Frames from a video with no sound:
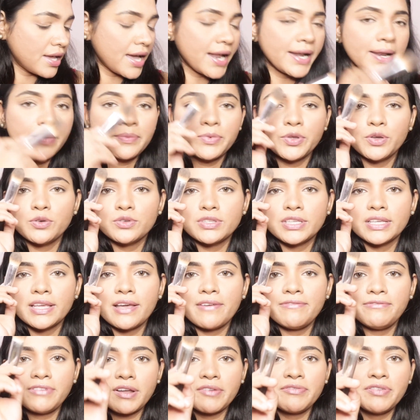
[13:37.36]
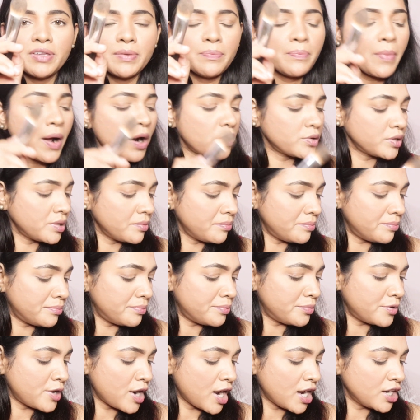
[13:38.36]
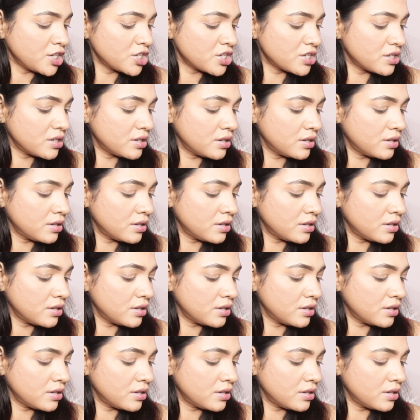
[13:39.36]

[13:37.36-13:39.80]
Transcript: and I'm using a fluffy powder brush,